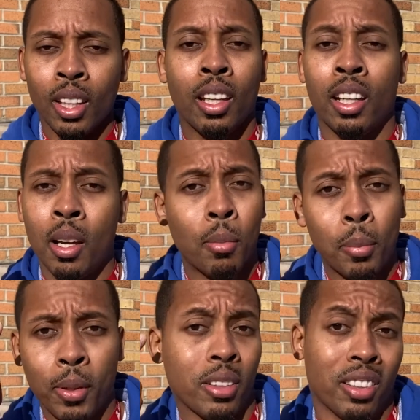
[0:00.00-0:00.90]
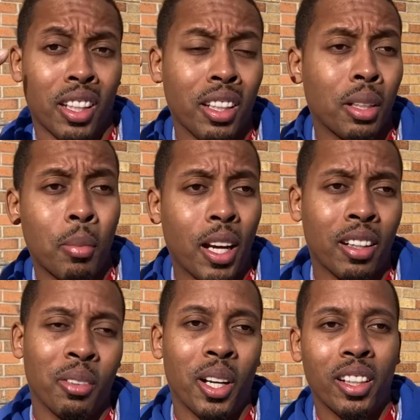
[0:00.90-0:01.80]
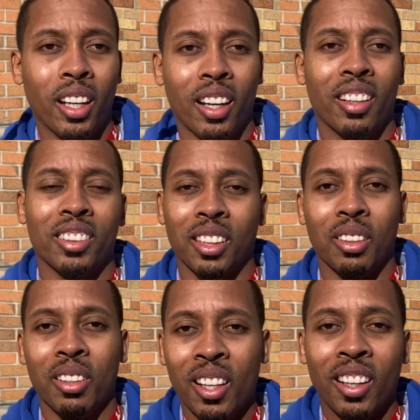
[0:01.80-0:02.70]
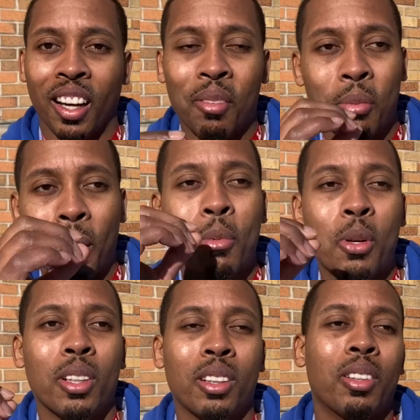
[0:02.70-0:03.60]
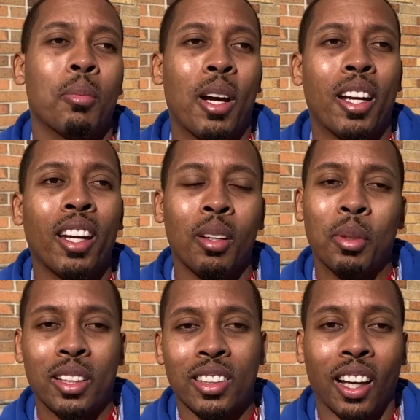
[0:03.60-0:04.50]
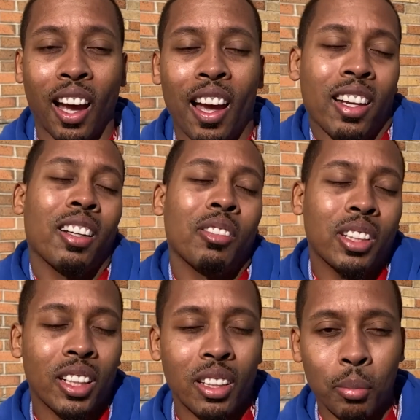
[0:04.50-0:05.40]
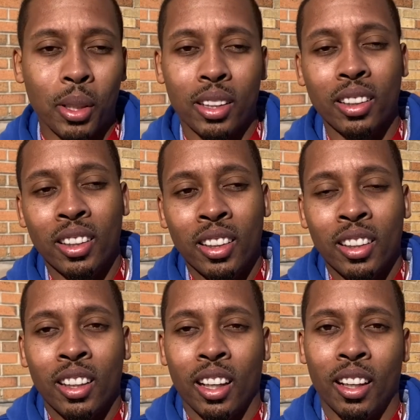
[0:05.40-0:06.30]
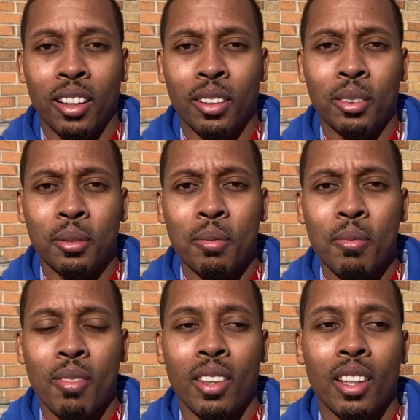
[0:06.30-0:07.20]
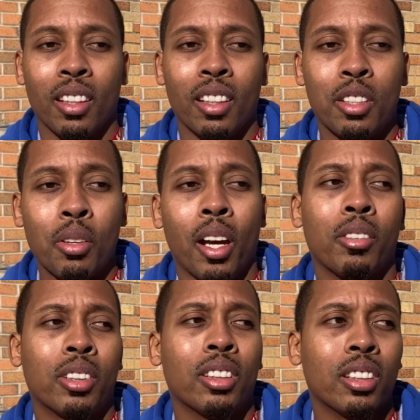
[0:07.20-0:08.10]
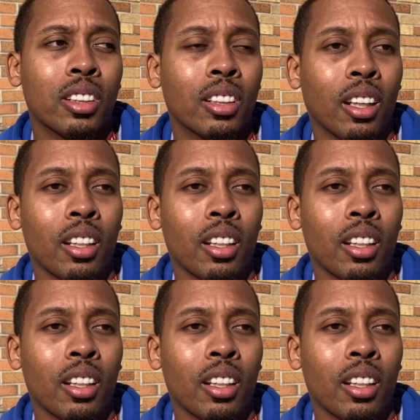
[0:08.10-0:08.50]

And I'm up here thinking about it right now, so I'm going through in my head because I never done it, but um, you have to